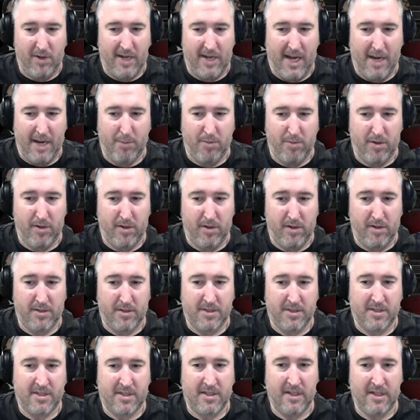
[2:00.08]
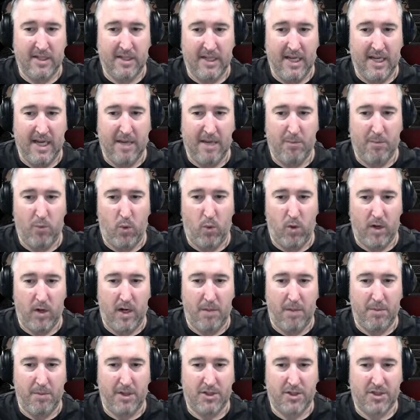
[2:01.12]
hybrids or
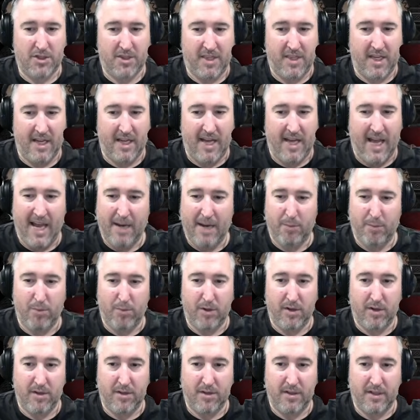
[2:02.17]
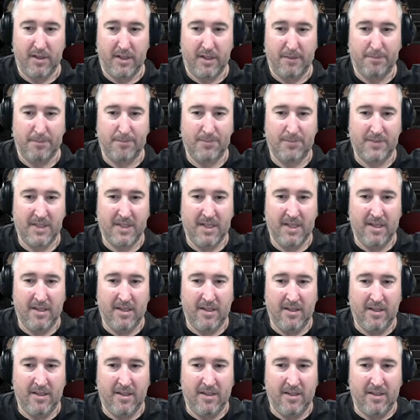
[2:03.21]
how much the hybrid
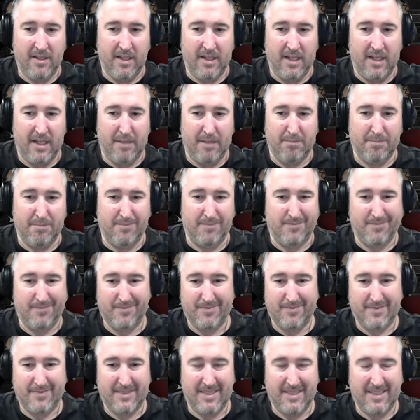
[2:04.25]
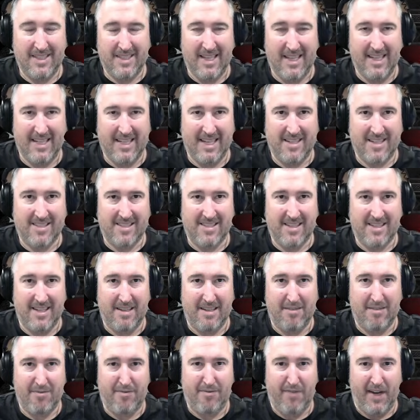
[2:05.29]
um, I guess
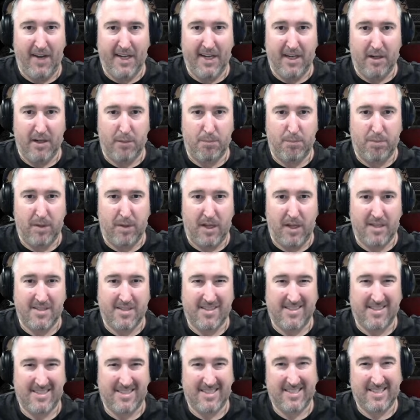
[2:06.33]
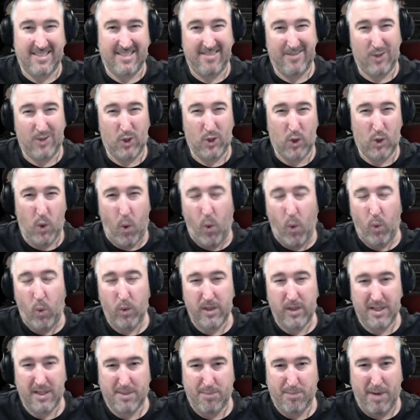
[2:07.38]
fire plus
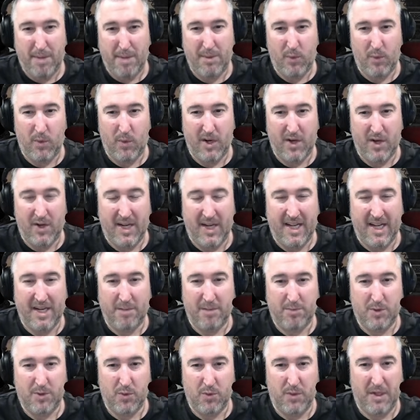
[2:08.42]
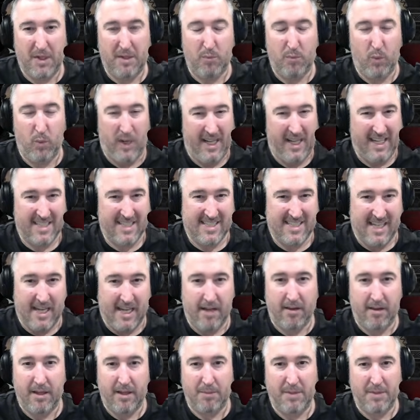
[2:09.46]
coal is probably what I would end up doing when I get to
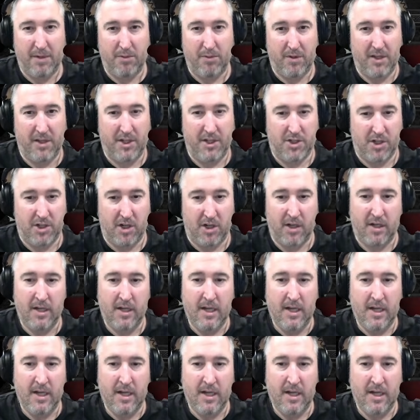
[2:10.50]
hell. I'm not really sure.